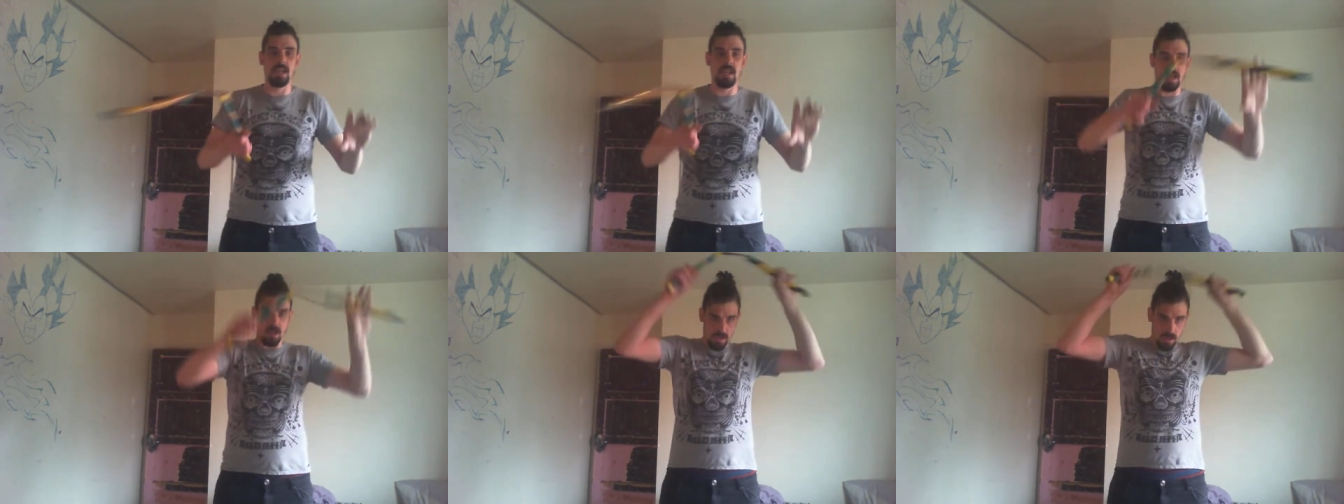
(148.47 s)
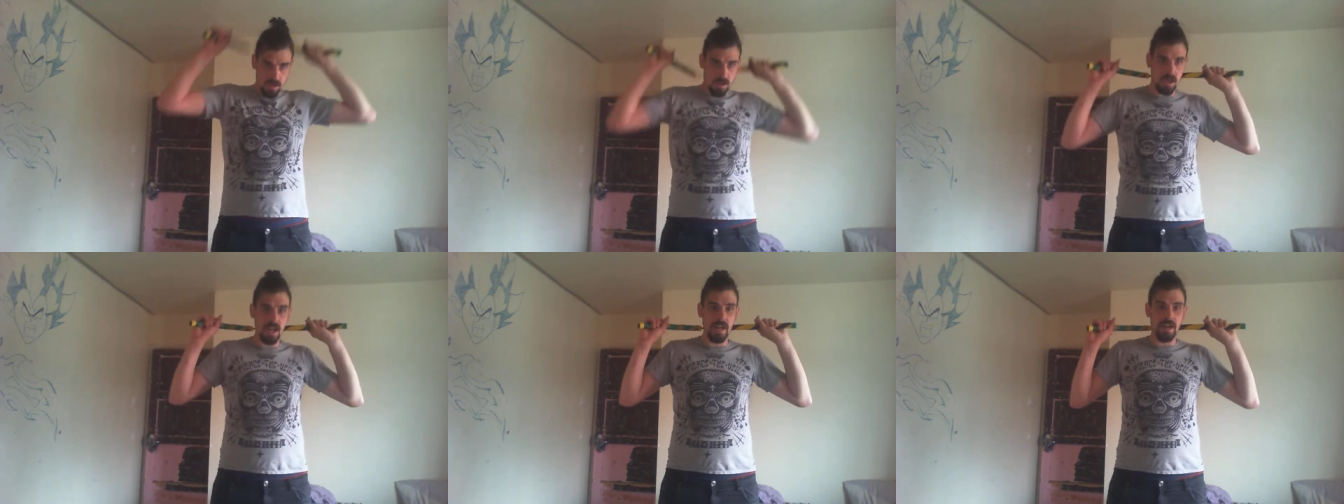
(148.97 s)
here
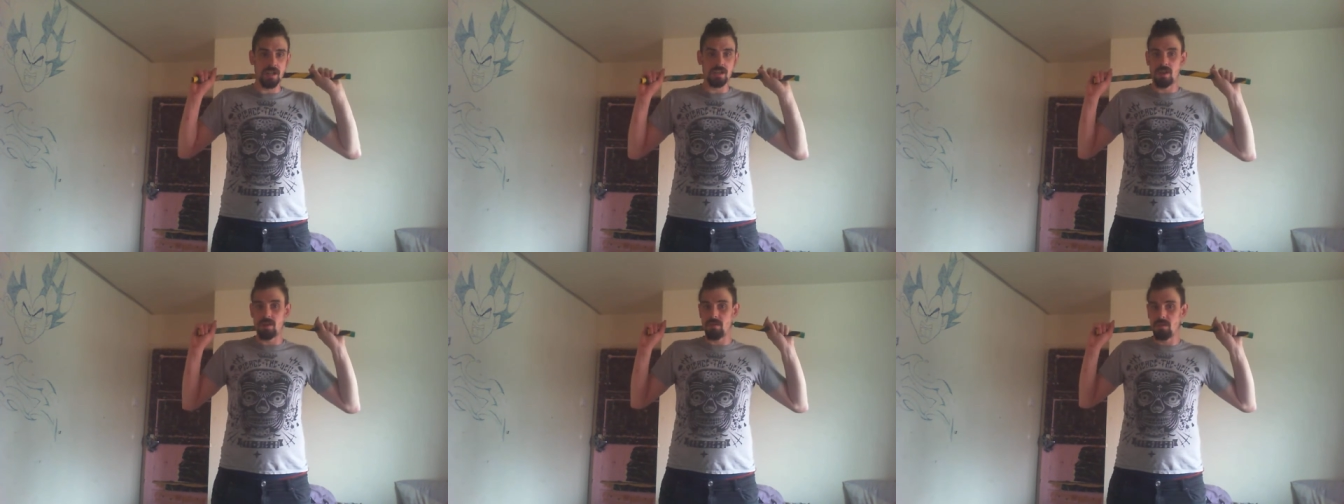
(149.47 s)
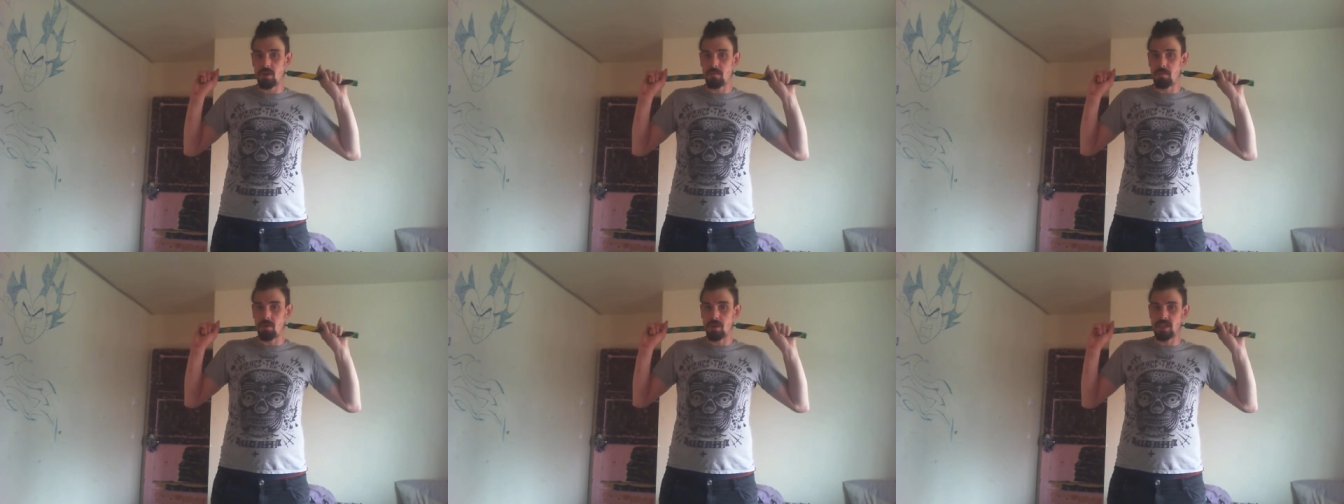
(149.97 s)
look so you're
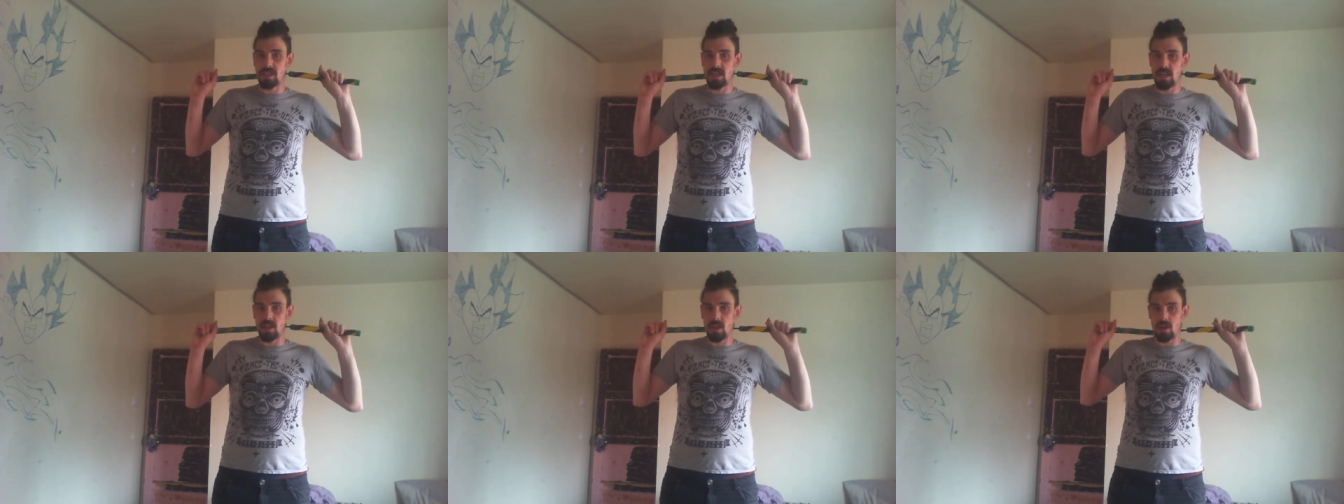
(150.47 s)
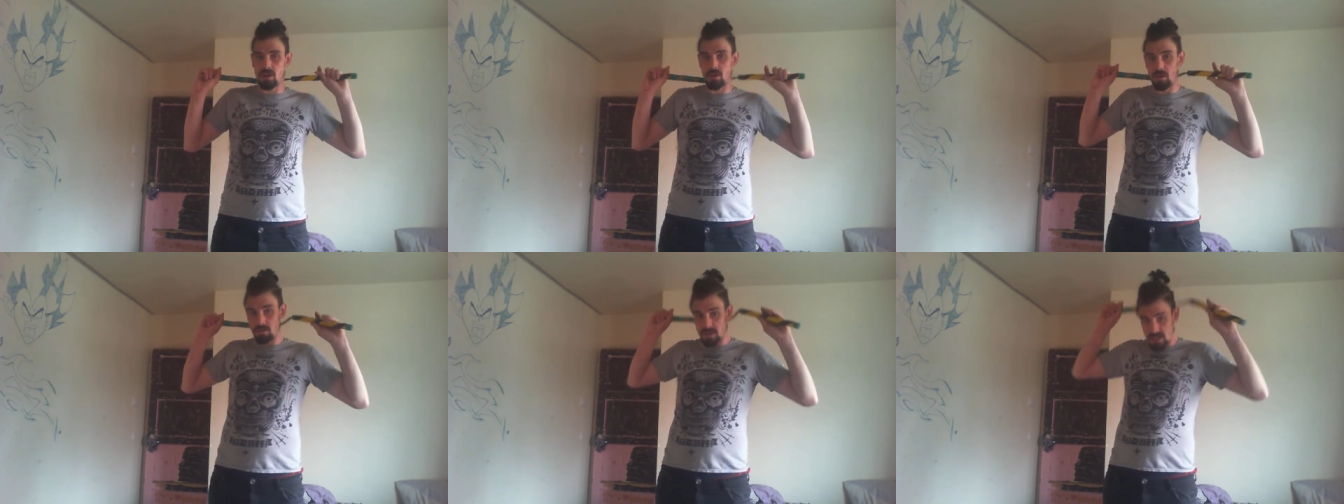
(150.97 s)
pointing you're
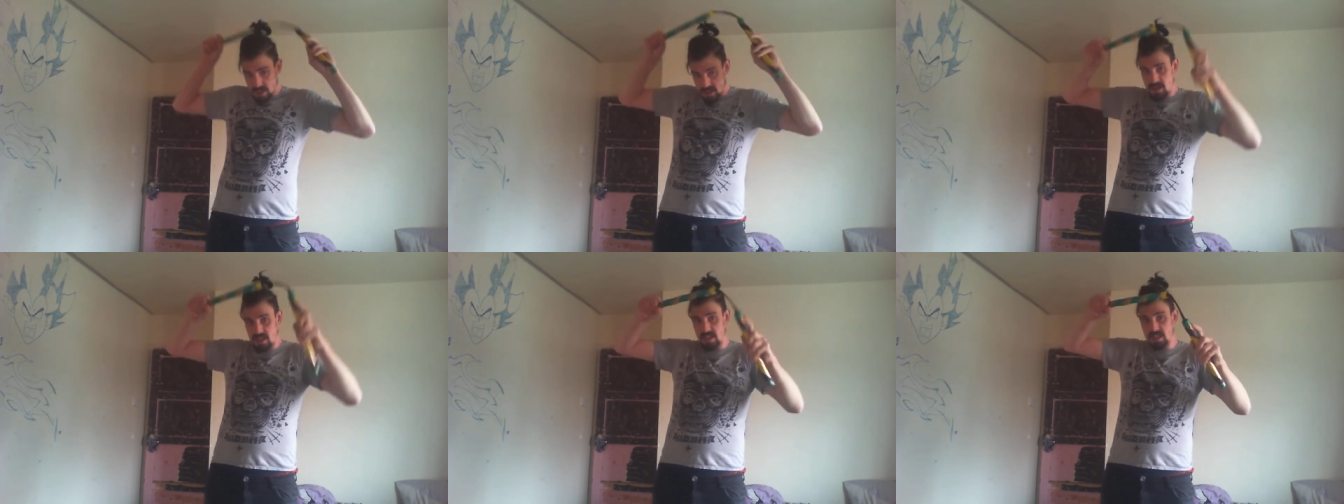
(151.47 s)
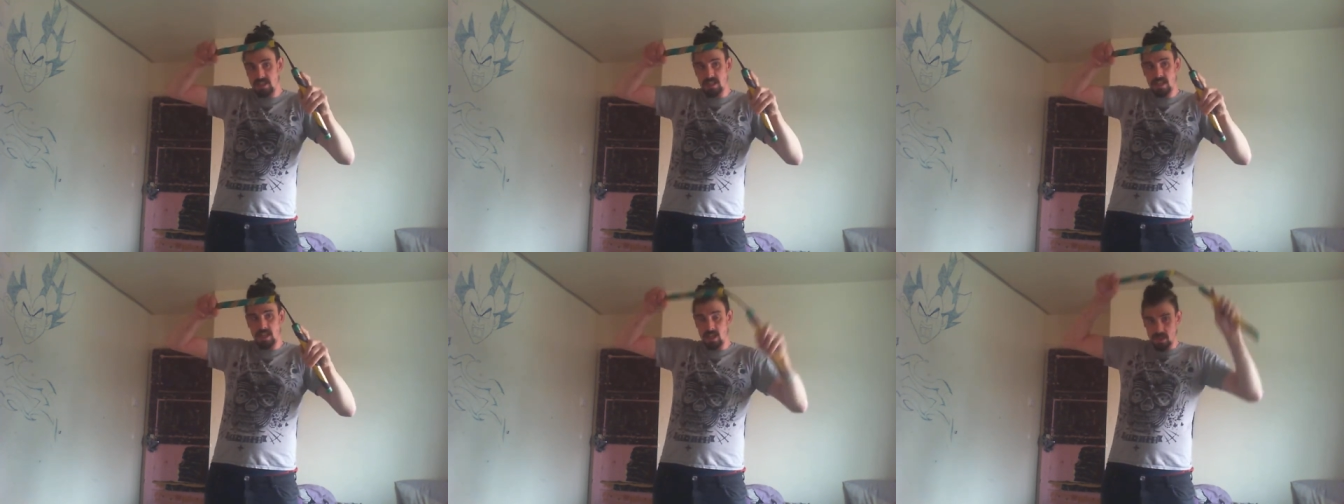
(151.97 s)
using this
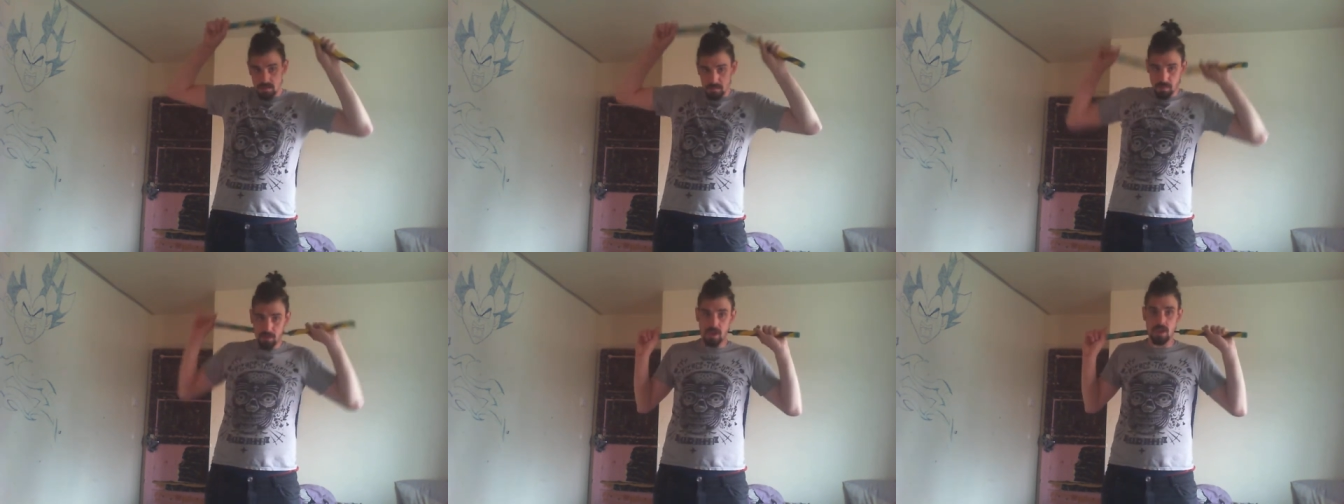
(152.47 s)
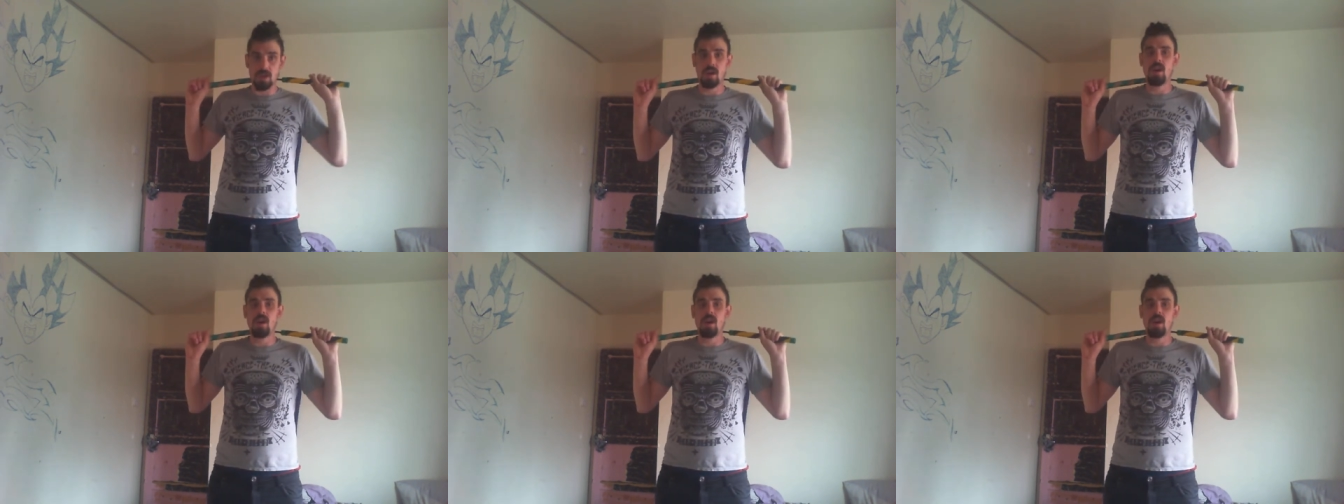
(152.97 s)
stick here to point